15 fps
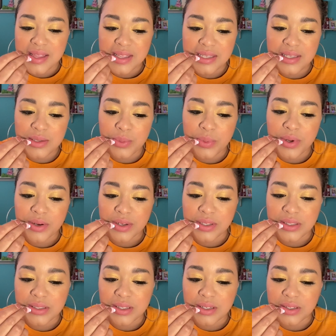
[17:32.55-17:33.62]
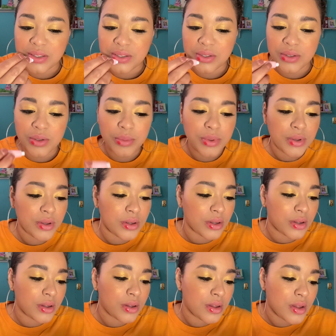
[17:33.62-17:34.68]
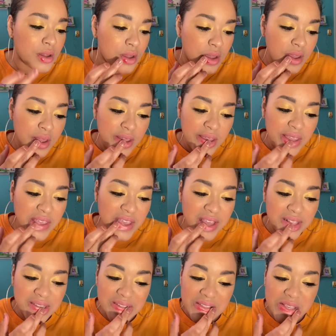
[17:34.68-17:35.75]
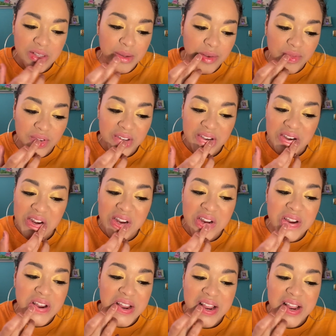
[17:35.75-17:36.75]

this is weird because it's like a tube ugh yeah i had to use my finger